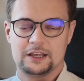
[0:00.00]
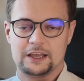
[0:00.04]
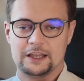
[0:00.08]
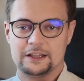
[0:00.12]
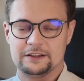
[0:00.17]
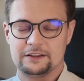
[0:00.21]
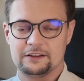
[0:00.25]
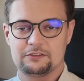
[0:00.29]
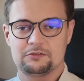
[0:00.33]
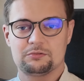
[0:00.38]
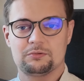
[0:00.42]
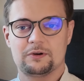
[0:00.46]

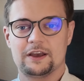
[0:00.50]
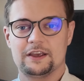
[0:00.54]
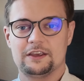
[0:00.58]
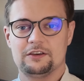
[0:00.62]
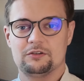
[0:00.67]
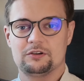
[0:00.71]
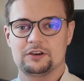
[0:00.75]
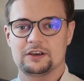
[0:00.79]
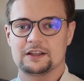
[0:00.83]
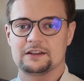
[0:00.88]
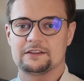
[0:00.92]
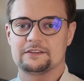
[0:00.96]
In this way,
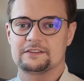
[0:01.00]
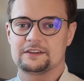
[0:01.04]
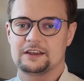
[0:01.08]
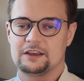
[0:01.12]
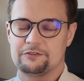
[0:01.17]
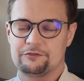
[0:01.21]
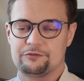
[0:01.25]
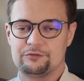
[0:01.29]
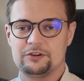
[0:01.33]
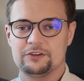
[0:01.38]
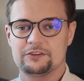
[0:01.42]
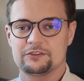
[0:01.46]
you can
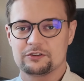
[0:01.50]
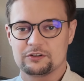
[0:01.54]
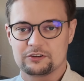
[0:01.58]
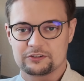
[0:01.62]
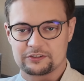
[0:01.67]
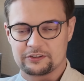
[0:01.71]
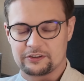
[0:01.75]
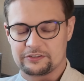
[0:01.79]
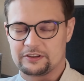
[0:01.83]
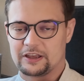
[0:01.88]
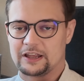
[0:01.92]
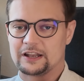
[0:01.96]
save
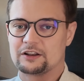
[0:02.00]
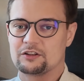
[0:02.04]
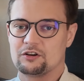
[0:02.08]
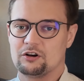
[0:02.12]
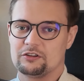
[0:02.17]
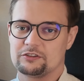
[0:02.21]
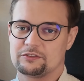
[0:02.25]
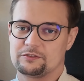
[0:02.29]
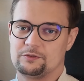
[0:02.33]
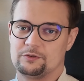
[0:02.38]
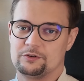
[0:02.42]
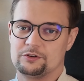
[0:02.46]
resources and
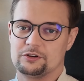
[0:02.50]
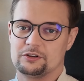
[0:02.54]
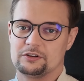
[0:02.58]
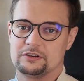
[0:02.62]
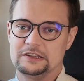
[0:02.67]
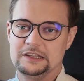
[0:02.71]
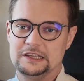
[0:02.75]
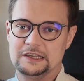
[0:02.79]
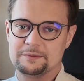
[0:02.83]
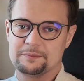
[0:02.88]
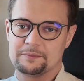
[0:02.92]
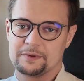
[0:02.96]
cost for your
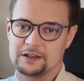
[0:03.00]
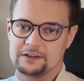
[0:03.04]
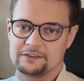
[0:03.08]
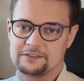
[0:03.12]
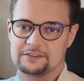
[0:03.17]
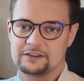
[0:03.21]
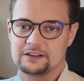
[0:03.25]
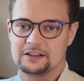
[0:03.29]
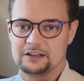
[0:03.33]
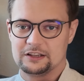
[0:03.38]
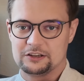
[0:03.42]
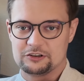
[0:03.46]
team and
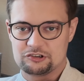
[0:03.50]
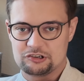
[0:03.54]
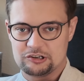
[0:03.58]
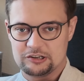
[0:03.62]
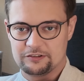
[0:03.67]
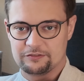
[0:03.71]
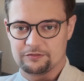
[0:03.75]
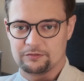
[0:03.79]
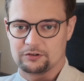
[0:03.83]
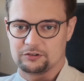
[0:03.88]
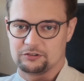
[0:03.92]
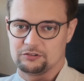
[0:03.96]
still
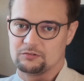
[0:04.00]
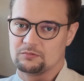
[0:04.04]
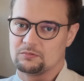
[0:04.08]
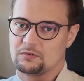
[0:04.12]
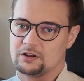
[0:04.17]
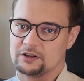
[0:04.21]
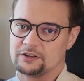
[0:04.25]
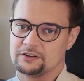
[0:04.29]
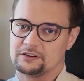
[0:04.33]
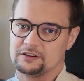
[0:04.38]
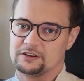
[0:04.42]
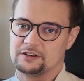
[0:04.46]
achieve what you
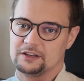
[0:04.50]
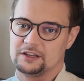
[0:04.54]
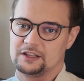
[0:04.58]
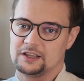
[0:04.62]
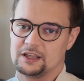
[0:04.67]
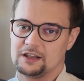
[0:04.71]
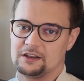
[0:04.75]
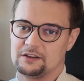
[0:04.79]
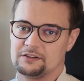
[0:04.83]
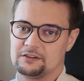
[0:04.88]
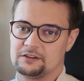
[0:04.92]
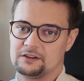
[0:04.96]
want in
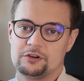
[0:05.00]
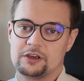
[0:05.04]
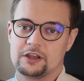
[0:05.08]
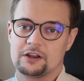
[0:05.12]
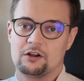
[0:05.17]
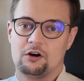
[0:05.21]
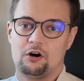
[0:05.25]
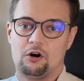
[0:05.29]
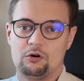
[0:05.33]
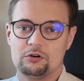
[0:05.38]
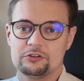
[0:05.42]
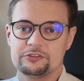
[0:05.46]
the end. You can
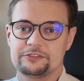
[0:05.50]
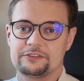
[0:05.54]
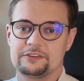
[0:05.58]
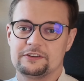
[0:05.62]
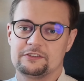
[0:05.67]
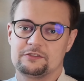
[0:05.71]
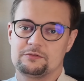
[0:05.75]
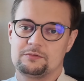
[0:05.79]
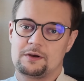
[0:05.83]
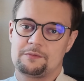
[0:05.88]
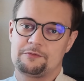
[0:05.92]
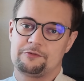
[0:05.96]
host
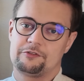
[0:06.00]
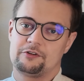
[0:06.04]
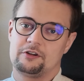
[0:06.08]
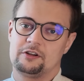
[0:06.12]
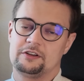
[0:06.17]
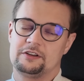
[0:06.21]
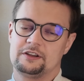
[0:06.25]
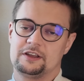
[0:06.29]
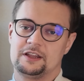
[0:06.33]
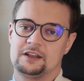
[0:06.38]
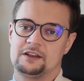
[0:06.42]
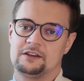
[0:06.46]
this web
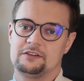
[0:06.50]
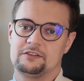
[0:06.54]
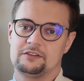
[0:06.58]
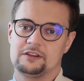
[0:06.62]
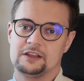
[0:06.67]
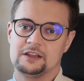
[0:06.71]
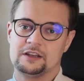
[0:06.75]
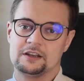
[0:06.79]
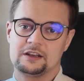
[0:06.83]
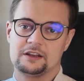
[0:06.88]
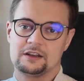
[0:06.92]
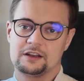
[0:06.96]
front end
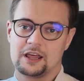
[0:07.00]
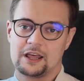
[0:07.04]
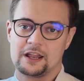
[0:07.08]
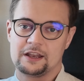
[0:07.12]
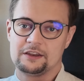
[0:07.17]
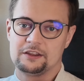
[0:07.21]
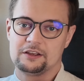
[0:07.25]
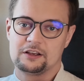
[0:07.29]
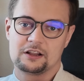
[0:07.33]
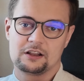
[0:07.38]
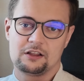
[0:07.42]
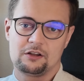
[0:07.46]
in
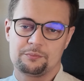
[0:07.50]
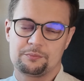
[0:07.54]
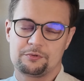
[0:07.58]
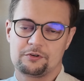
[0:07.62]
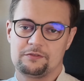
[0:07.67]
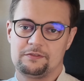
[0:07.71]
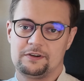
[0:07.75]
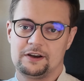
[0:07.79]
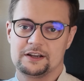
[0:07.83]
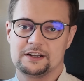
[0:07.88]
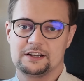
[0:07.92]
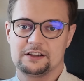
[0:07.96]
any cloud
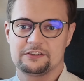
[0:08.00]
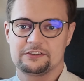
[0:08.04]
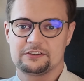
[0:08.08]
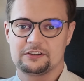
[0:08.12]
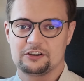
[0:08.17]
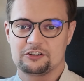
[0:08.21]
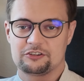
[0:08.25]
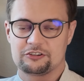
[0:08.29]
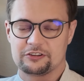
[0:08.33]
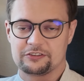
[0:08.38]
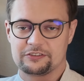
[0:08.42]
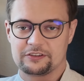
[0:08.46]
provider
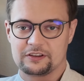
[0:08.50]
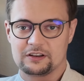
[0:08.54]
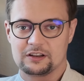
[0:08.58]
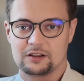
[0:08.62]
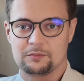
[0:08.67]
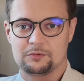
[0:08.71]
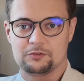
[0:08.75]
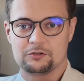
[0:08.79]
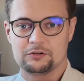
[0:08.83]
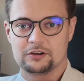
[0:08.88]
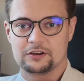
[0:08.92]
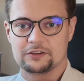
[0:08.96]
such as
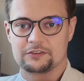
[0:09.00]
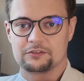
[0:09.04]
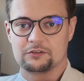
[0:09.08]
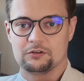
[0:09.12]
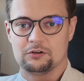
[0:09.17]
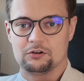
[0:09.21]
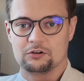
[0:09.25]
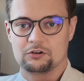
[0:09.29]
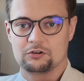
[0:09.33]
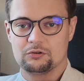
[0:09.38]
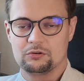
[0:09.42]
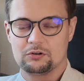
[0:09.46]
AWS
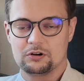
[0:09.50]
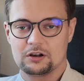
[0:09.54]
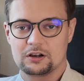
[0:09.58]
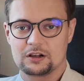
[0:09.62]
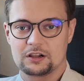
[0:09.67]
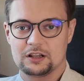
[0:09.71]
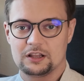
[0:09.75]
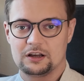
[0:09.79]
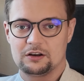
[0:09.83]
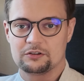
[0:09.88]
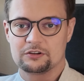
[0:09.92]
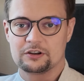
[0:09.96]
or Google
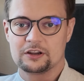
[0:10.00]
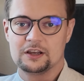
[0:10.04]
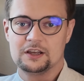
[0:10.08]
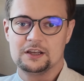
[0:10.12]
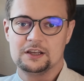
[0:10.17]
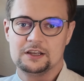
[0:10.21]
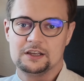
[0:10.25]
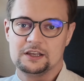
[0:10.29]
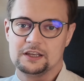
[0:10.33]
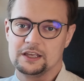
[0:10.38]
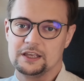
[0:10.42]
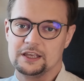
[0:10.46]
Cloud,
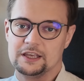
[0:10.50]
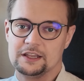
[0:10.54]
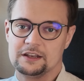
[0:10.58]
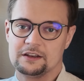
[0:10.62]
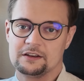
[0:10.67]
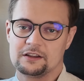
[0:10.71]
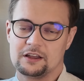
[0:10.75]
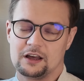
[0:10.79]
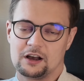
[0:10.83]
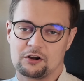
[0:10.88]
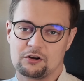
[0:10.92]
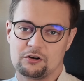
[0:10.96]

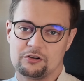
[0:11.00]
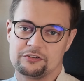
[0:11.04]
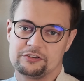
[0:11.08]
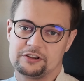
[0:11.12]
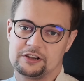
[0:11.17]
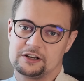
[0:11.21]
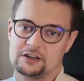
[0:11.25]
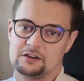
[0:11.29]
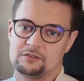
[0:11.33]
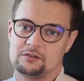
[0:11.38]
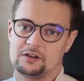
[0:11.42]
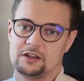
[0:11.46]
in a
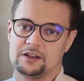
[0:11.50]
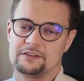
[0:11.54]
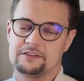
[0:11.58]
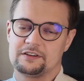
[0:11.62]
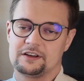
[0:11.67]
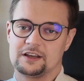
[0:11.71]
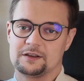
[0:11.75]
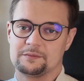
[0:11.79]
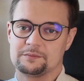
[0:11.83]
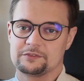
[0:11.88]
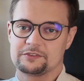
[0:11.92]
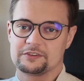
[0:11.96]
container
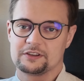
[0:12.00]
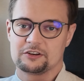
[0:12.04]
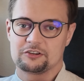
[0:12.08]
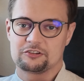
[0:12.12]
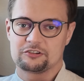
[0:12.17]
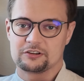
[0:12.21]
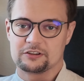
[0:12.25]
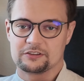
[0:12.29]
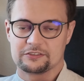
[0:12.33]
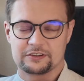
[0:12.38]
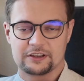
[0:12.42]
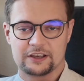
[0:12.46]
runtime
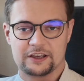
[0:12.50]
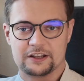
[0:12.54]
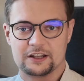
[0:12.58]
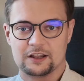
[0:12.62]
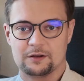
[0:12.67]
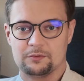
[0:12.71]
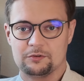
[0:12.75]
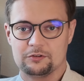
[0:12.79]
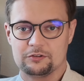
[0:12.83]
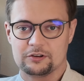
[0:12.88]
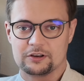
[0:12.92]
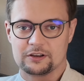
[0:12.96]
such as
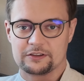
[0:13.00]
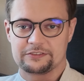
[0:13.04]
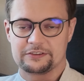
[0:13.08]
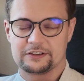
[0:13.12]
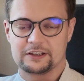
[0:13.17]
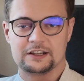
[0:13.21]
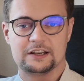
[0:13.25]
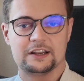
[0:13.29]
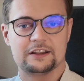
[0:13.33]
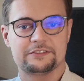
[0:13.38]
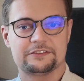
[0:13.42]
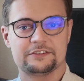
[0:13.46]

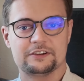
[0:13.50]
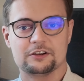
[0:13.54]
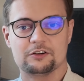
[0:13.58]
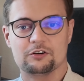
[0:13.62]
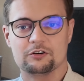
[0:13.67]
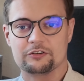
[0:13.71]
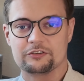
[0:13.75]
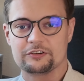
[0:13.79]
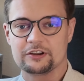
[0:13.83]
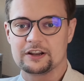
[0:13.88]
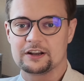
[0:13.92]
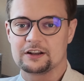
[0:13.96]
AWS Elastic
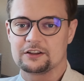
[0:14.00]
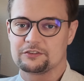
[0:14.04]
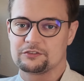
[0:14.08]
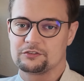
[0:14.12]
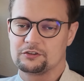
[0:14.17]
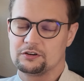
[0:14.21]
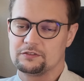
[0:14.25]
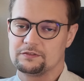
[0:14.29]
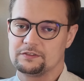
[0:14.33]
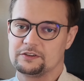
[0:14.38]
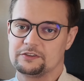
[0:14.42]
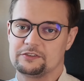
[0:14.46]
Container
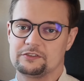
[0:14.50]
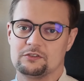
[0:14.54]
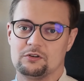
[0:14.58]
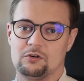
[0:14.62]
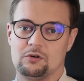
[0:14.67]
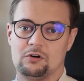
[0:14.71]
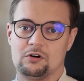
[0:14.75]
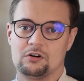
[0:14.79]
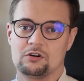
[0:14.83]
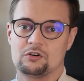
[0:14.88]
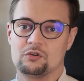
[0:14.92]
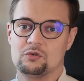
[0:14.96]
Service
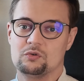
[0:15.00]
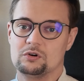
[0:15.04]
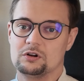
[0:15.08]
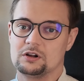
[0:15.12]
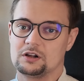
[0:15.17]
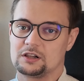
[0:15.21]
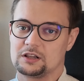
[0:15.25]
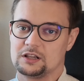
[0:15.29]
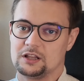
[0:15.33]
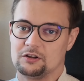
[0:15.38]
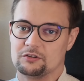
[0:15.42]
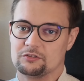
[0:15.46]
or Google
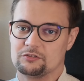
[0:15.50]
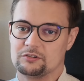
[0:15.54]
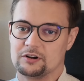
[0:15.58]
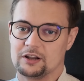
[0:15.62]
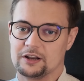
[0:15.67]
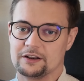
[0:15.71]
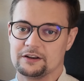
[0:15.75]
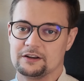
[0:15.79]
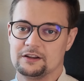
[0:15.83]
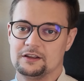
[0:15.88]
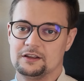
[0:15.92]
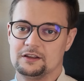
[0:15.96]
Cloud
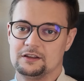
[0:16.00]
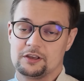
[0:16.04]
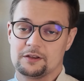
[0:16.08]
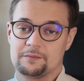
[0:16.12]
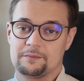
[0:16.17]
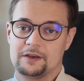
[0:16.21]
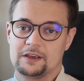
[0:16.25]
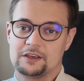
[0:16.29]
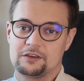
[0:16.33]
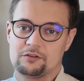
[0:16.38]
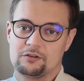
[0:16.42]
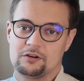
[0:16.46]
Run. You
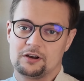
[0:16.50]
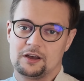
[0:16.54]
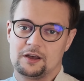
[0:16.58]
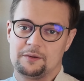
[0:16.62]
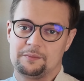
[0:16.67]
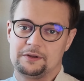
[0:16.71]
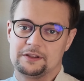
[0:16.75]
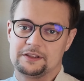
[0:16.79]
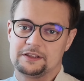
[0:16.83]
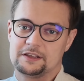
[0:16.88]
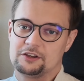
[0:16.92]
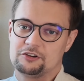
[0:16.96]
can make your
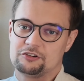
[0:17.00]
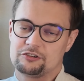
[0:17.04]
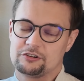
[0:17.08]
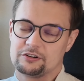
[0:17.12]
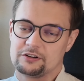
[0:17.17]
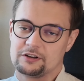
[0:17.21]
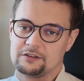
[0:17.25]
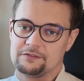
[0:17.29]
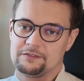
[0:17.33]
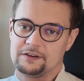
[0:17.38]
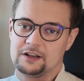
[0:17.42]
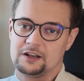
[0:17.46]

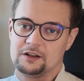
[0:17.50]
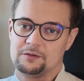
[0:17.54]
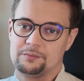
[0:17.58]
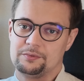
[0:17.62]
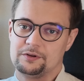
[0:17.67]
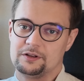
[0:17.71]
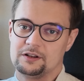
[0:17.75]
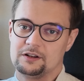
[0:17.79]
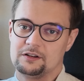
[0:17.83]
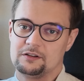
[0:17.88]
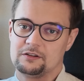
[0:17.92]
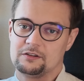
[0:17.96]
application
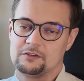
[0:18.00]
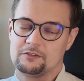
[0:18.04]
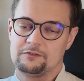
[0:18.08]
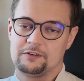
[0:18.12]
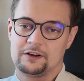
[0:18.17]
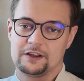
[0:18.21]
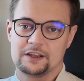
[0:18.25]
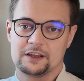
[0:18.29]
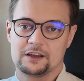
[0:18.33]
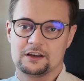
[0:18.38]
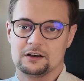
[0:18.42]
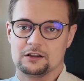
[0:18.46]
available
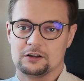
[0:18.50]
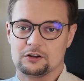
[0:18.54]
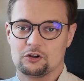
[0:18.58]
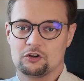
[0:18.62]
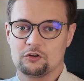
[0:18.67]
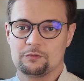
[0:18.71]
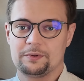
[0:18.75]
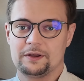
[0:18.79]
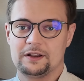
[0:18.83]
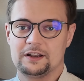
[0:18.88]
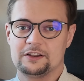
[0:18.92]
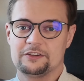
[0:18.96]
via a
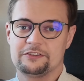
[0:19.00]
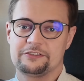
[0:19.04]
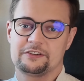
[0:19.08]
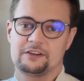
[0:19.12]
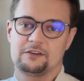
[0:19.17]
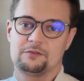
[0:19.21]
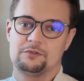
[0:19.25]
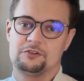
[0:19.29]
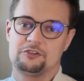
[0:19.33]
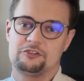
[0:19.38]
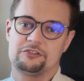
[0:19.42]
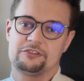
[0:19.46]
load
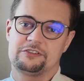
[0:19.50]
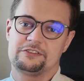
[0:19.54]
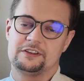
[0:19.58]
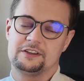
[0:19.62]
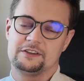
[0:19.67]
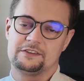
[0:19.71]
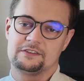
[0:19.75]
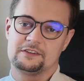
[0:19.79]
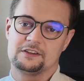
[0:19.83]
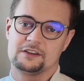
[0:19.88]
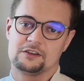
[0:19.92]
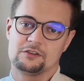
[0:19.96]
balancer which
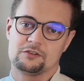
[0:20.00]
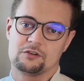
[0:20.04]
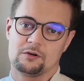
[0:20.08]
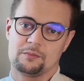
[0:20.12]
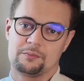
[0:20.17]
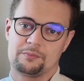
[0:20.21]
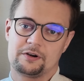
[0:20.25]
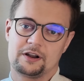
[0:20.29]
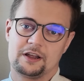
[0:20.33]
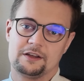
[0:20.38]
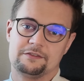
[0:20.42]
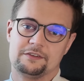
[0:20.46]
sits in your
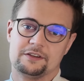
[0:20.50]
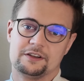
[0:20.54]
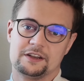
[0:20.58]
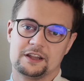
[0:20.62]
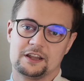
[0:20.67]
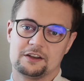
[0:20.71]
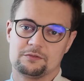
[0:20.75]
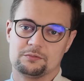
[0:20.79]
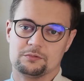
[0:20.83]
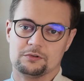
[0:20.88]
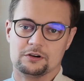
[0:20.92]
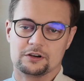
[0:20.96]
private
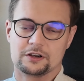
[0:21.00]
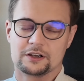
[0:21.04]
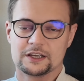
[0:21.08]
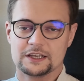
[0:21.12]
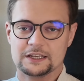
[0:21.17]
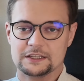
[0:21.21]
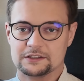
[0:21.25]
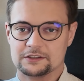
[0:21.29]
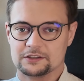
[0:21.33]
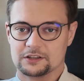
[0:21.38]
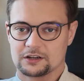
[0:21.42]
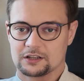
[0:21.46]
network
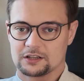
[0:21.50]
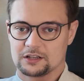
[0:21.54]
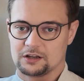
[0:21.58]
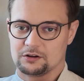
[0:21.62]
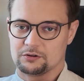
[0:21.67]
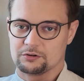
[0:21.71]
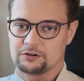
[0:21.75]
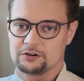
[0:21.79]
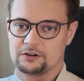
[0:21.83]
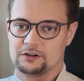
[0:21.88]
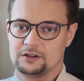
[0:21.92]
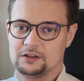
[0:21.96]
in the cloud.